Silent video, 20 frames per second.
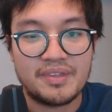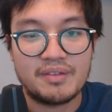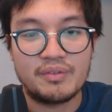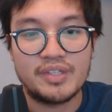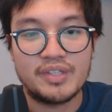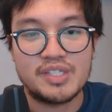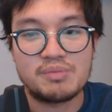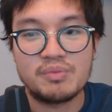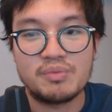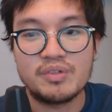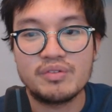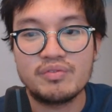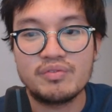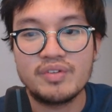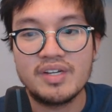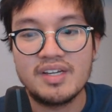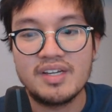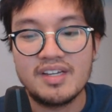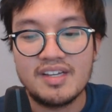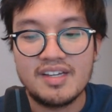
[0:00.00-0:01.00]
with this move.
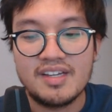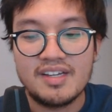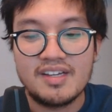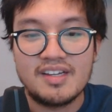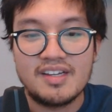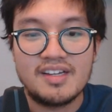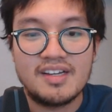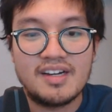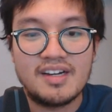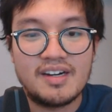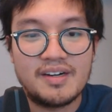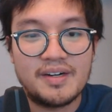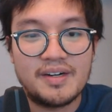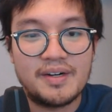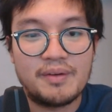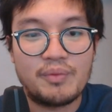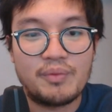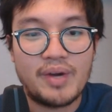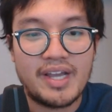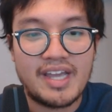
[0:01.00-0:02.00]

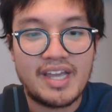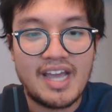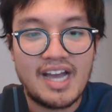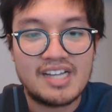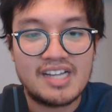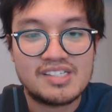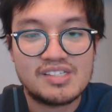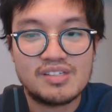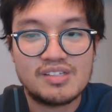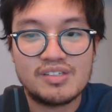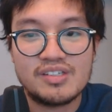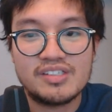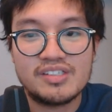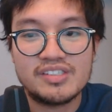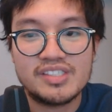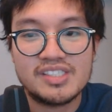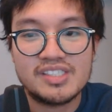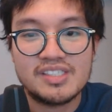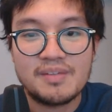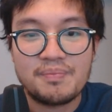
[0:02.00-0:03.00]
White
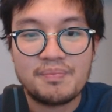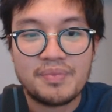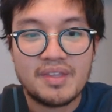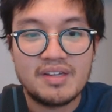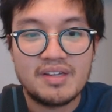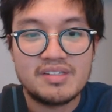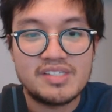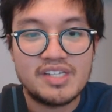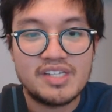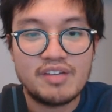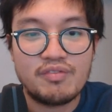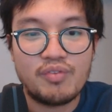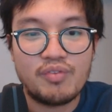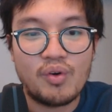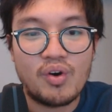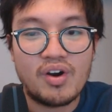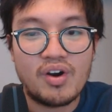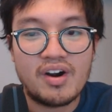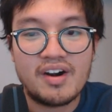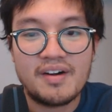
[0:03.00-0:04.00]
castles,
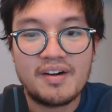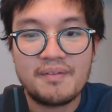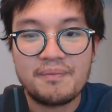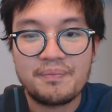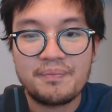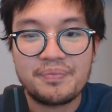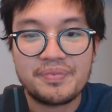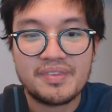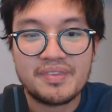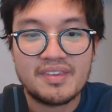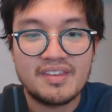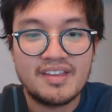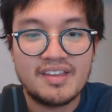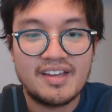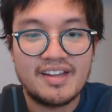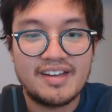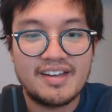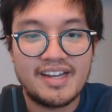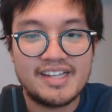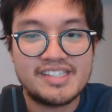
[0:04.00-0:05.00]
d4,
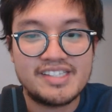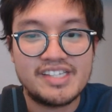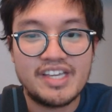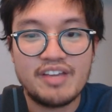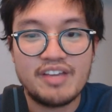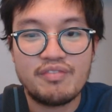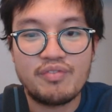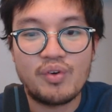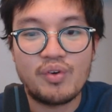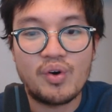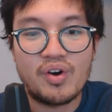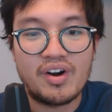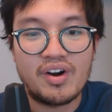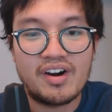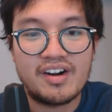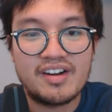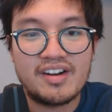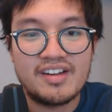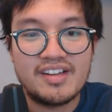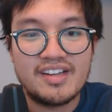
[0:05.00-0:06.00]
knight to
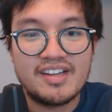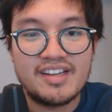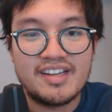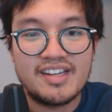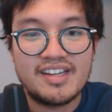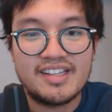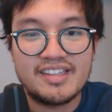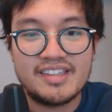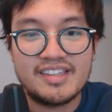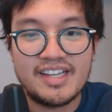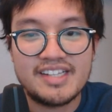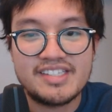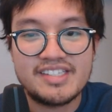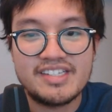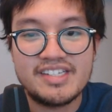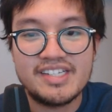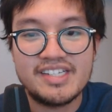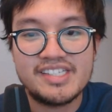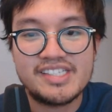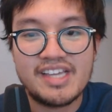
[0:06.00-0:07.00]
e4, knight to
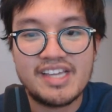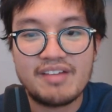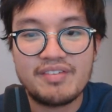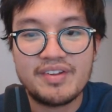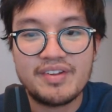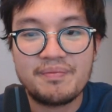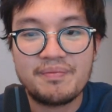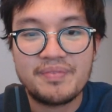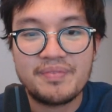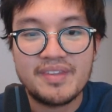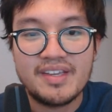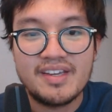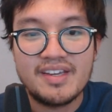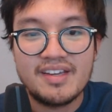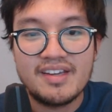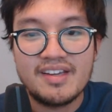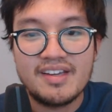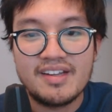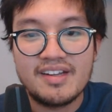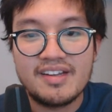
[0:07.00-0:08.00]
d7.
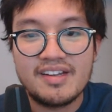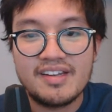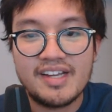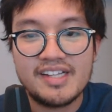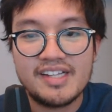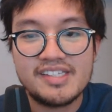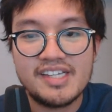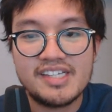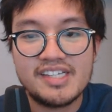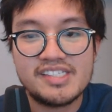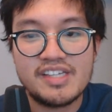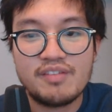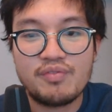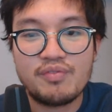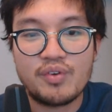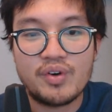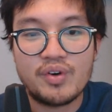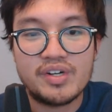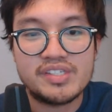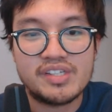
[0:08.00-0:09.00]
Knight takes
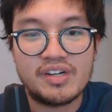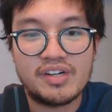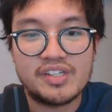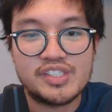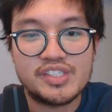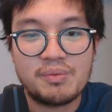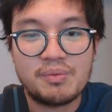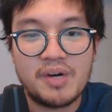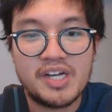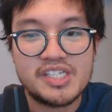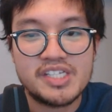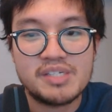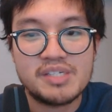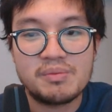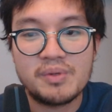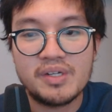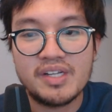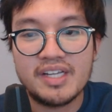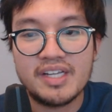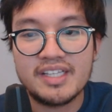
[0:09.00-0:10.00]
e4 is also
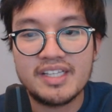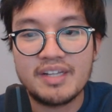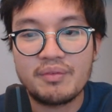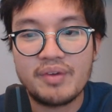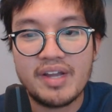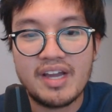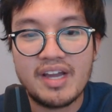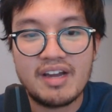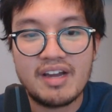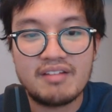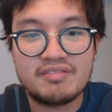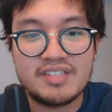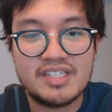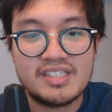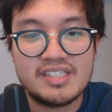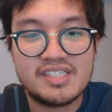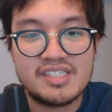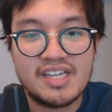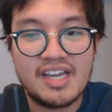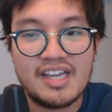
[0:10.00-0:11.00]
possible, and then we have
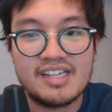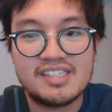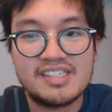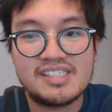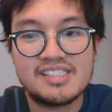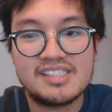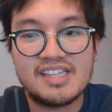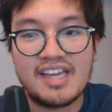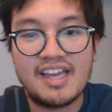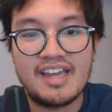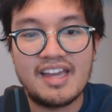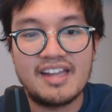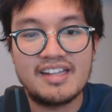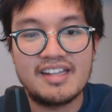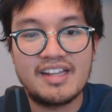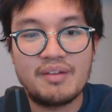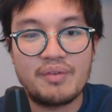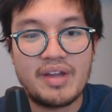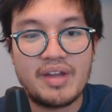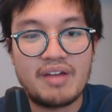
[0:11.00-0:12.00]
d takes,
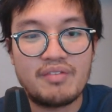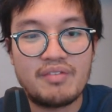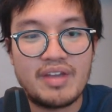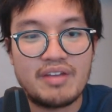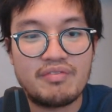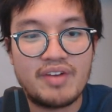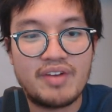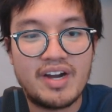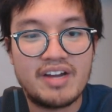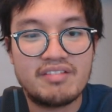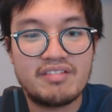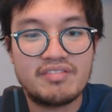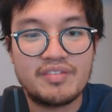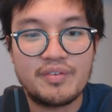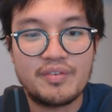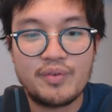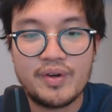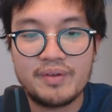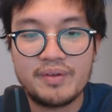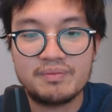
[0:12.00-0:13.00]
and then we have a5,
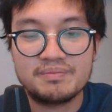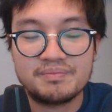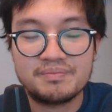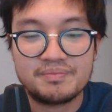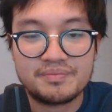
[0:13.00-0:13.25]
right?